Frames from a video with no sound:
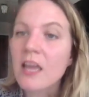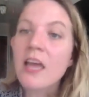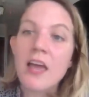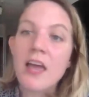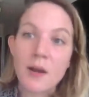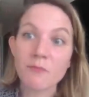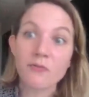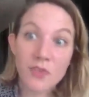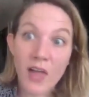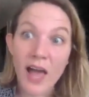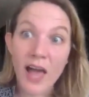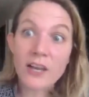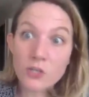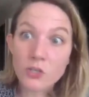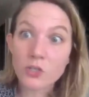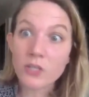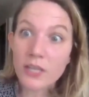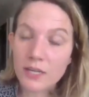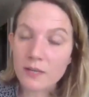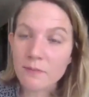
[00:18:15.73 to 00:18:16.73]
and I'm
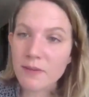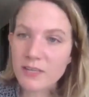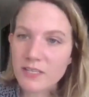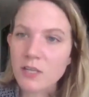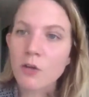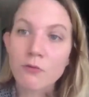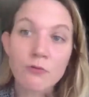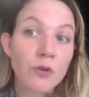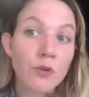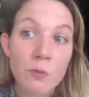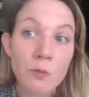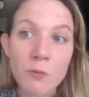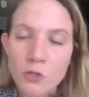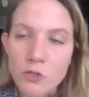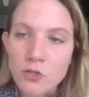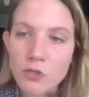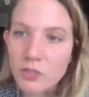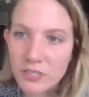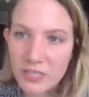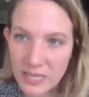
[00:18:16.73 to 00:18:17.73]
flagellating myself for
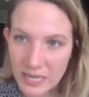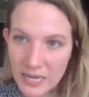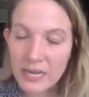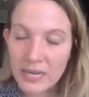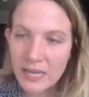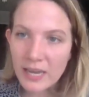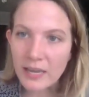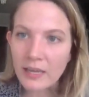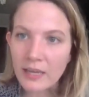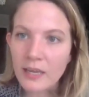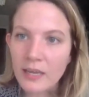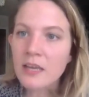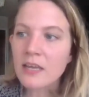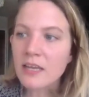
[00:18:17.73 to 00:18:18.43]
emotionally eating,